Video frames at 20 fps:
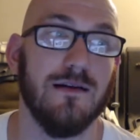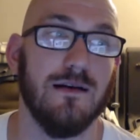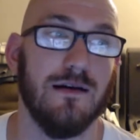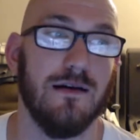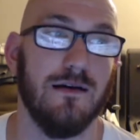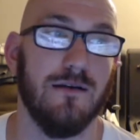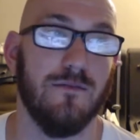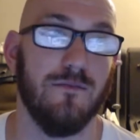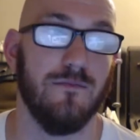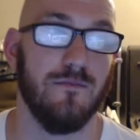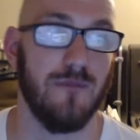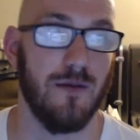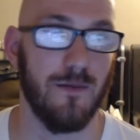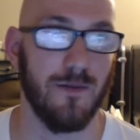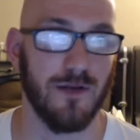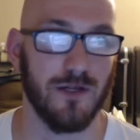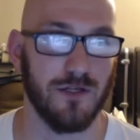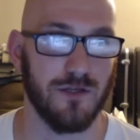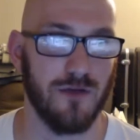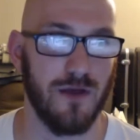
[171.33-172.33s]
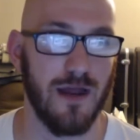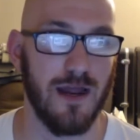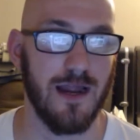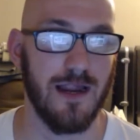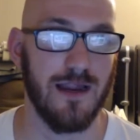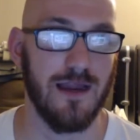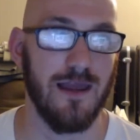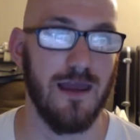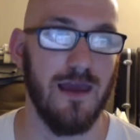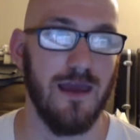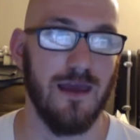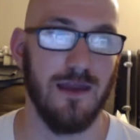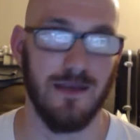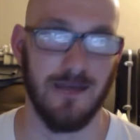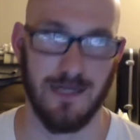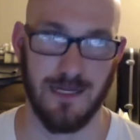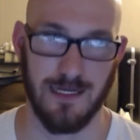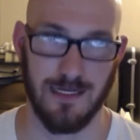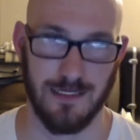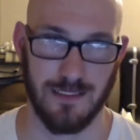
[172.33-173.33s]
Um, I'm going to try
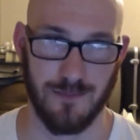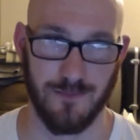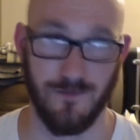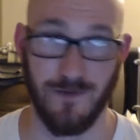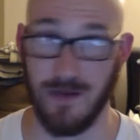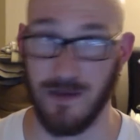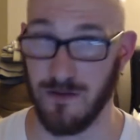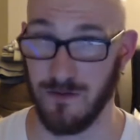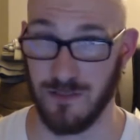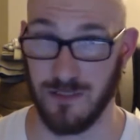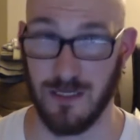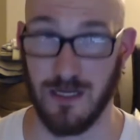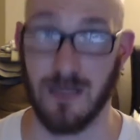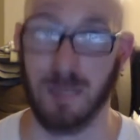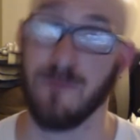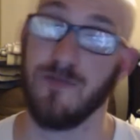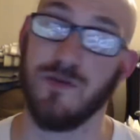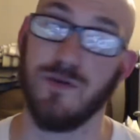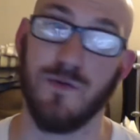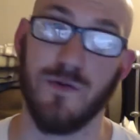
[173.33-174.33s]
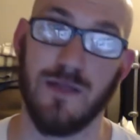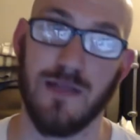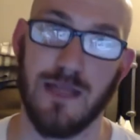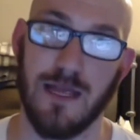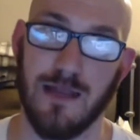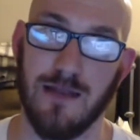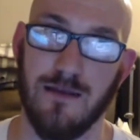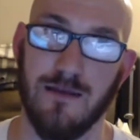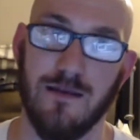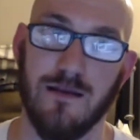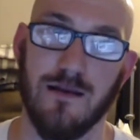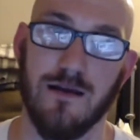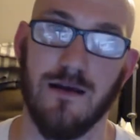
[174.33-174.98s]
to get some videos done in between then.